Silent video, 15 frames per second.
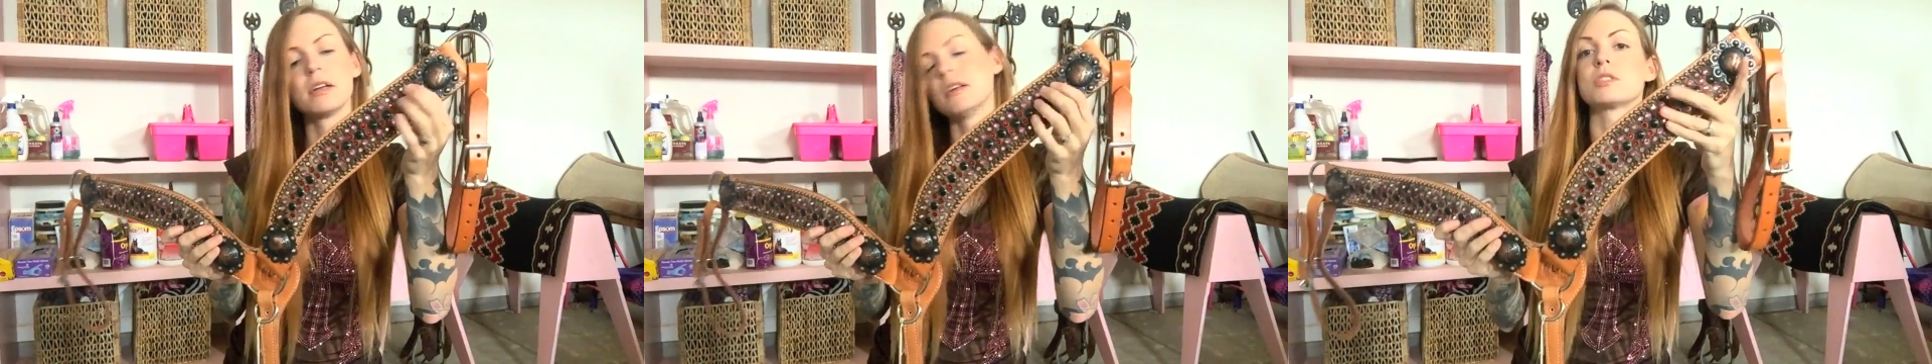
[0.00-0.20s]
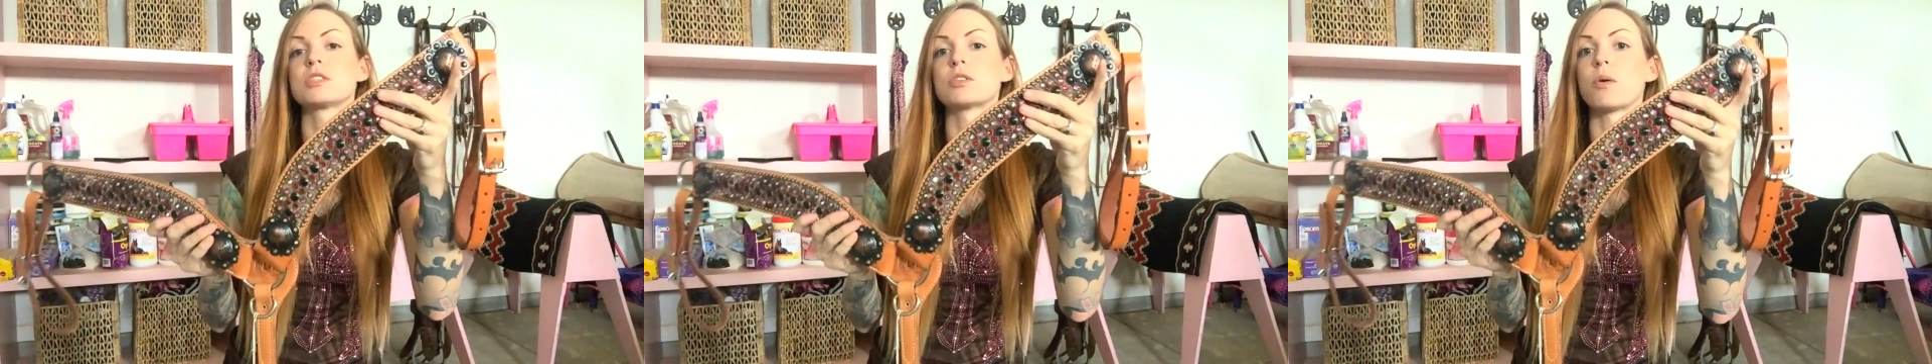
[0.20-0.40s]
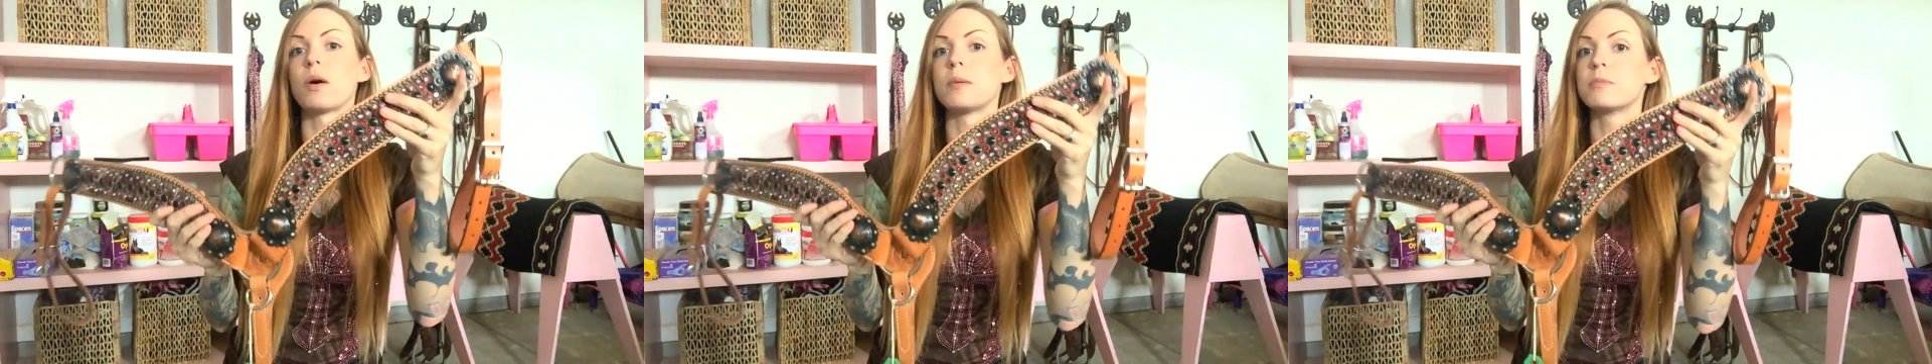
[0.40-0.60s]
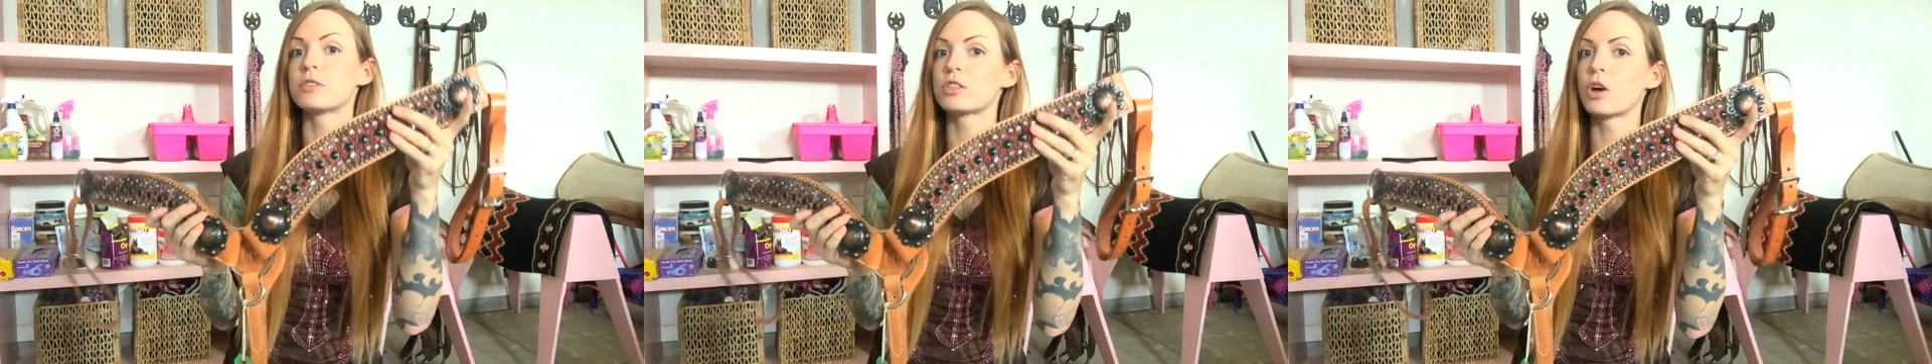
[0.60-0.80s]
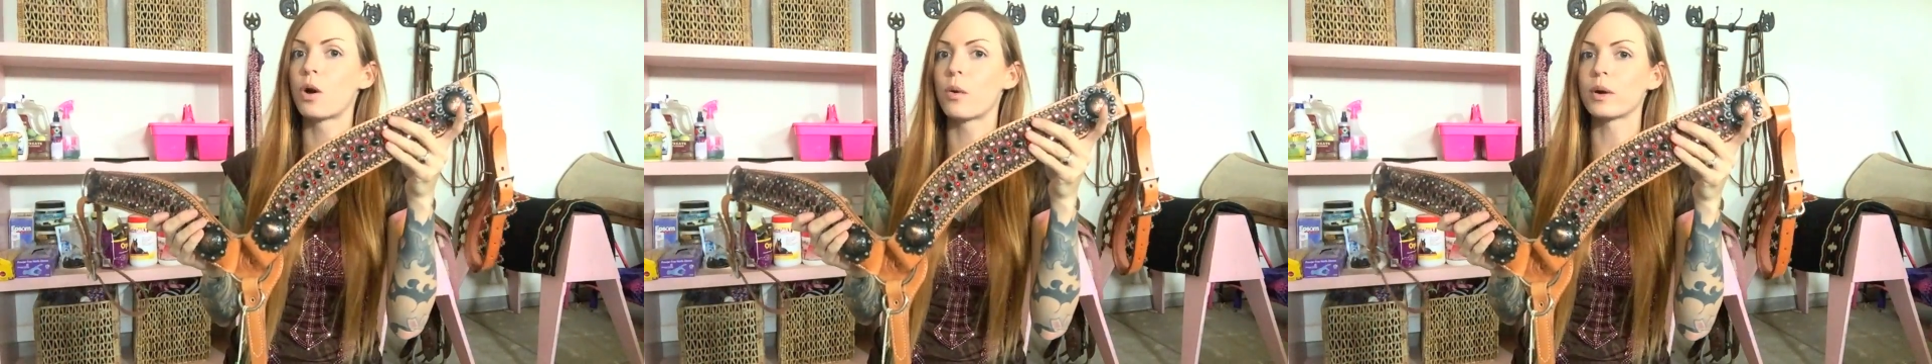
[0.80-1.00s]
So I'm
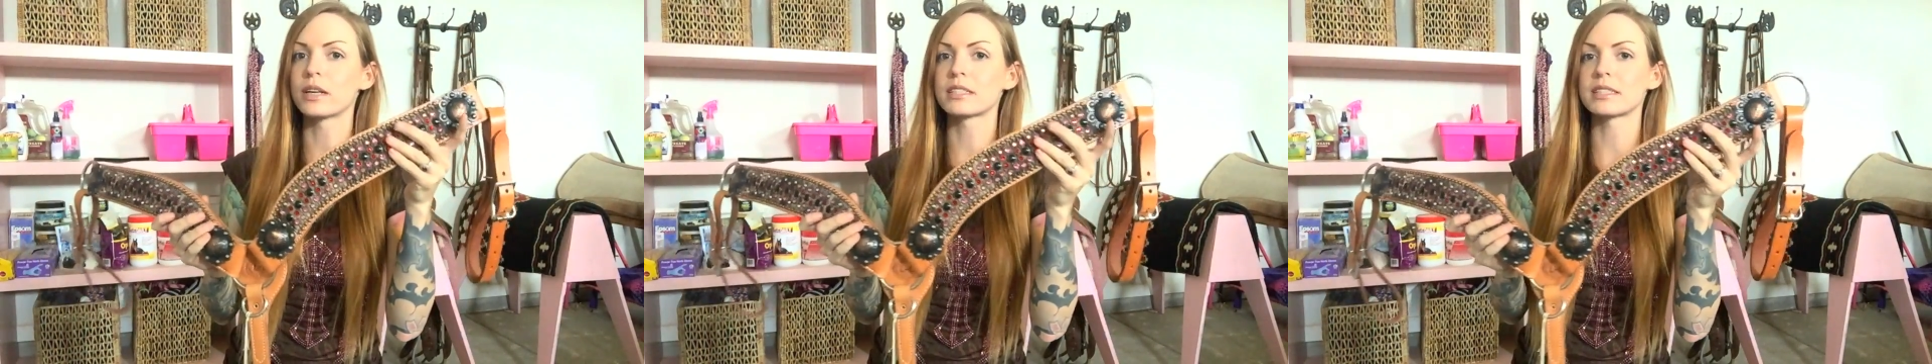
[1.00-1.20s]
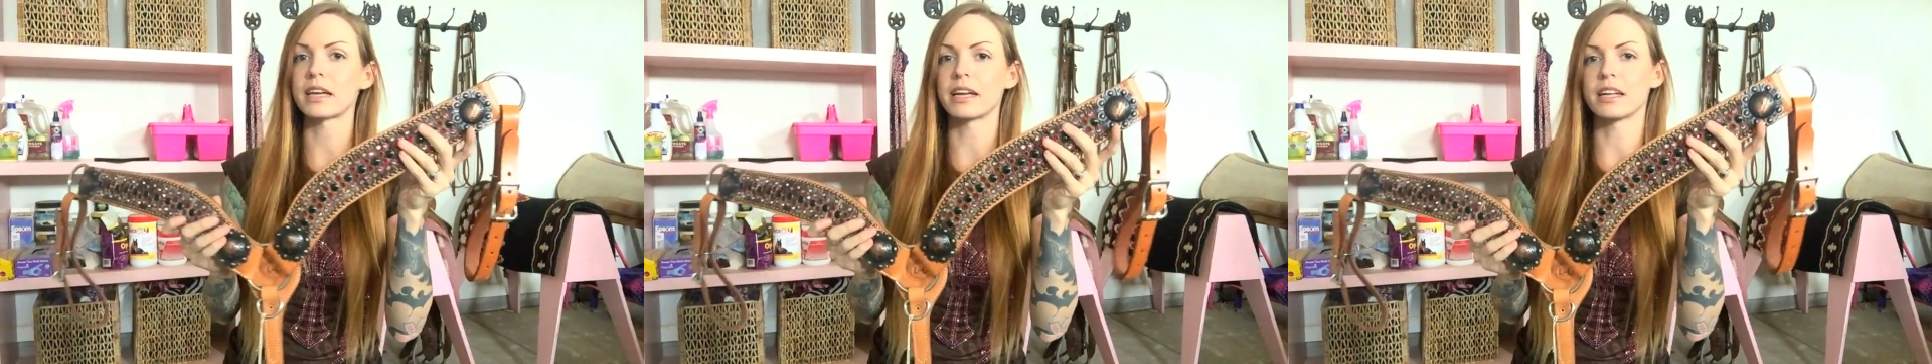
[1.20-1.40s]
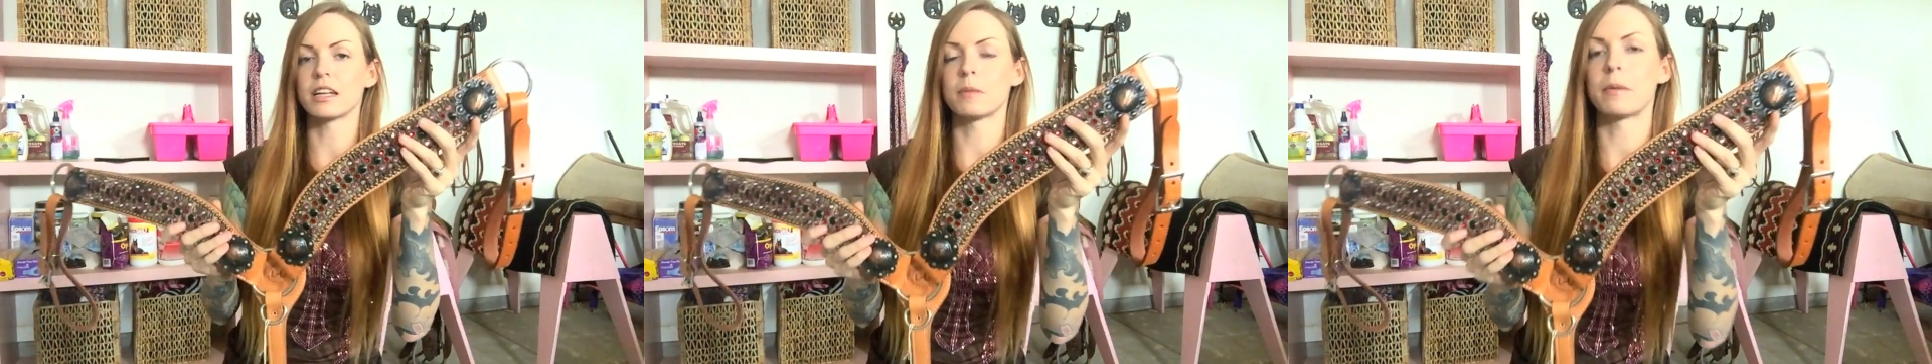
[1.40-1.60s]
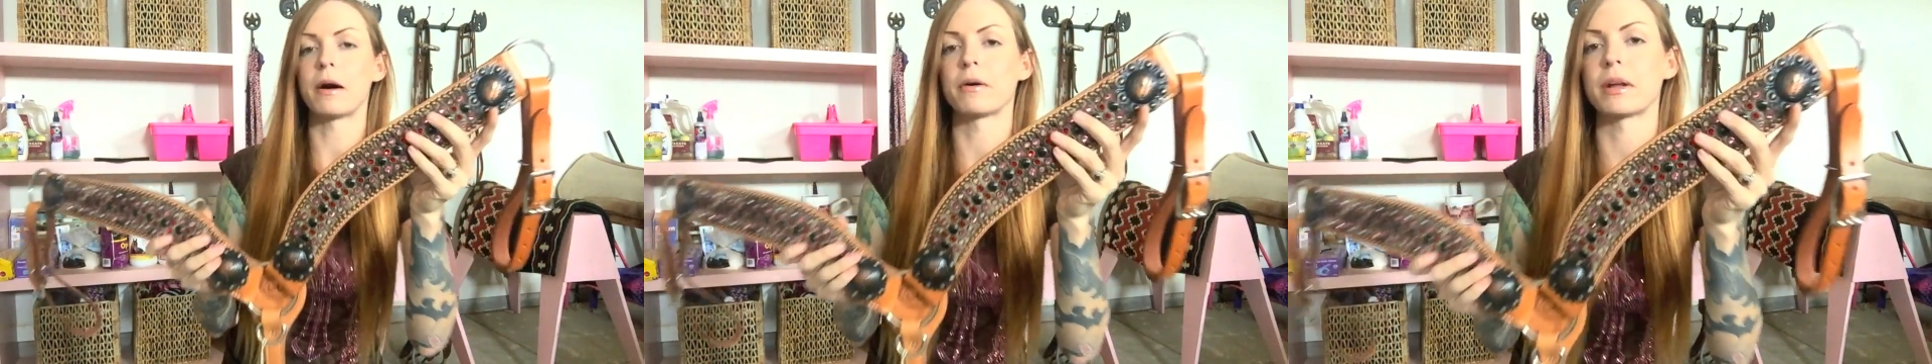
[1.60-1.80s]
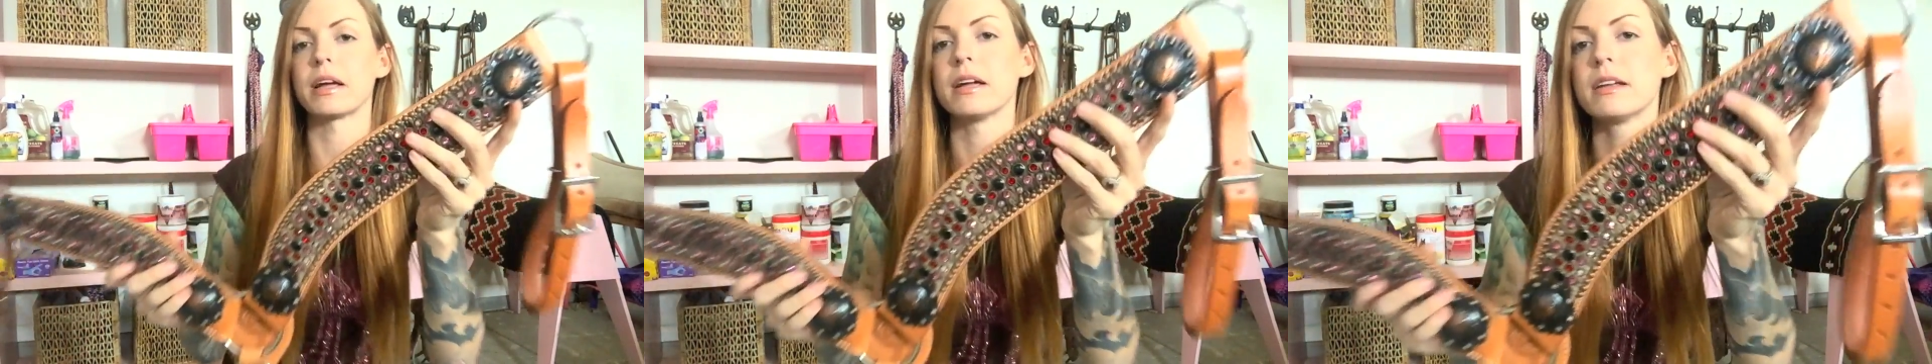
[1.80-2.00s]
so excited
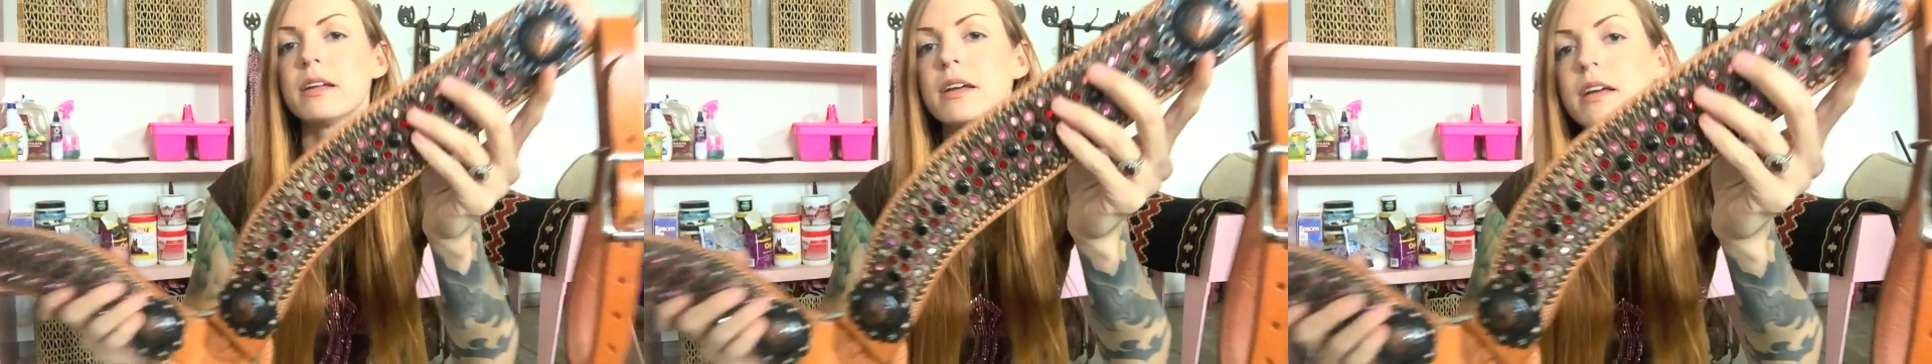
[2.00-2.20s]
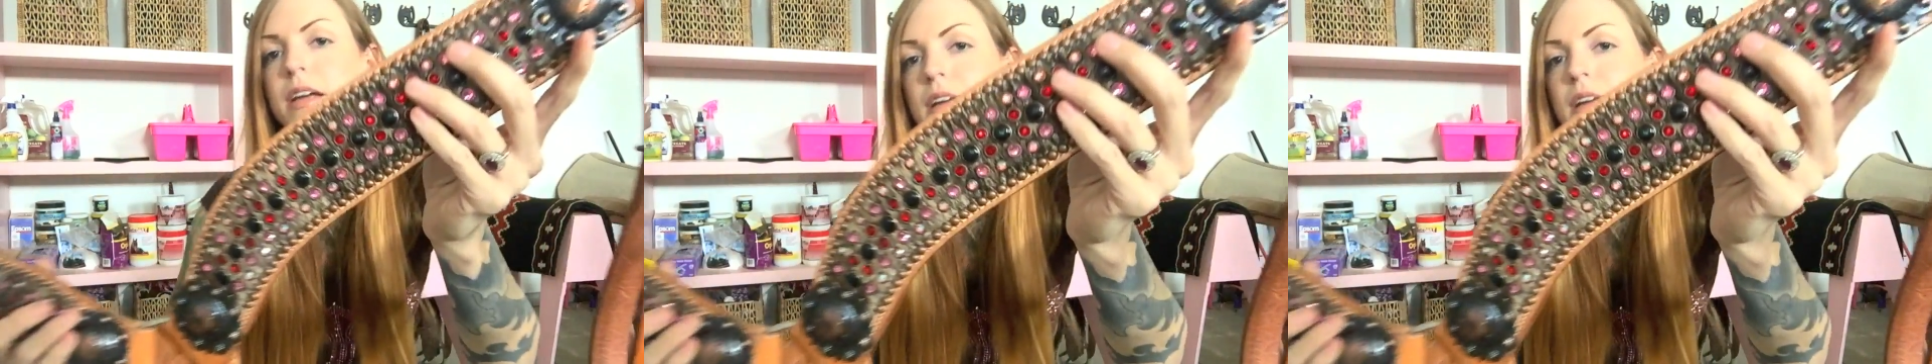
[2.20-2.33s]
about it.